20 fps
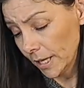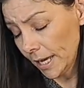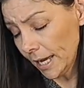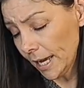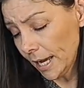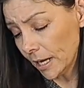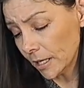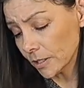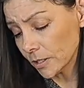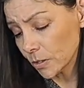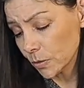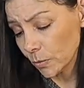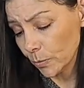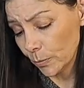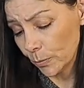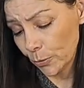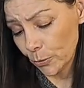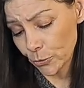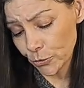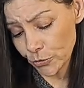And
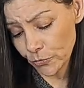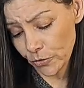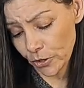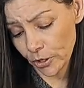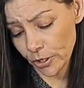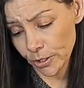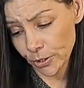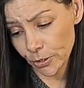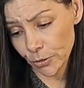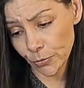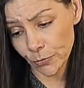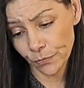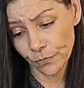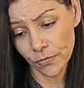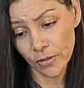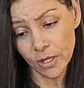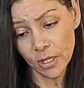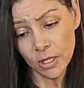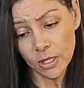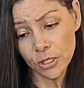
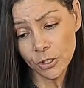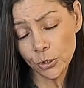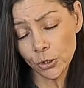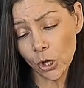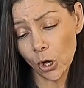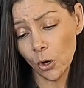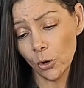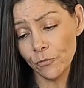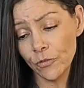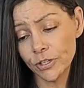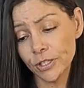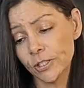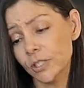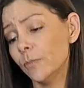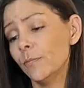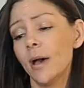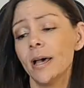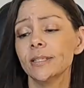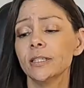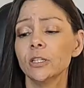perseverance. So this is
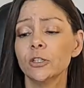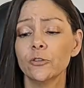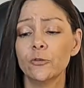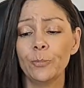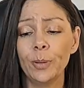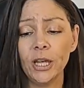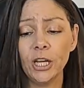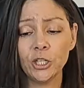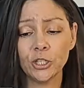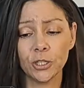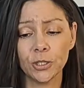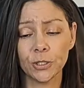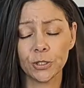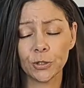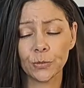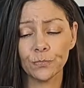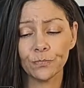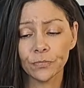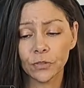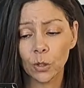a message of
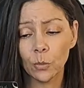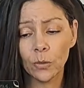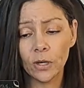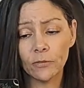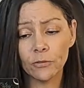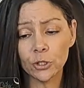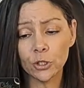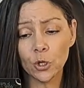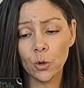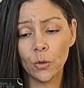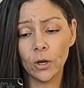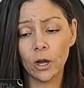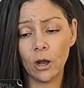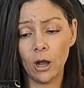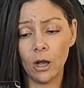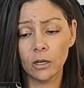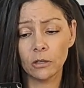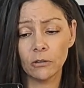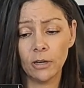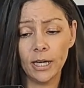patience. Whatever's going
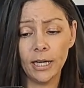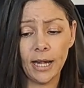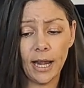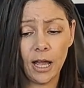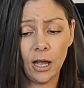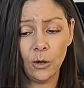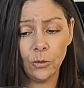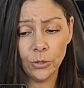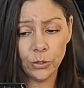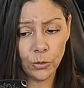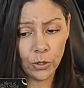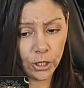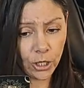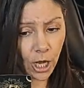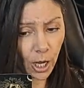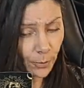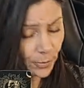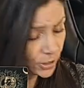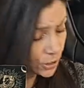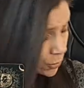on right now, you cannot be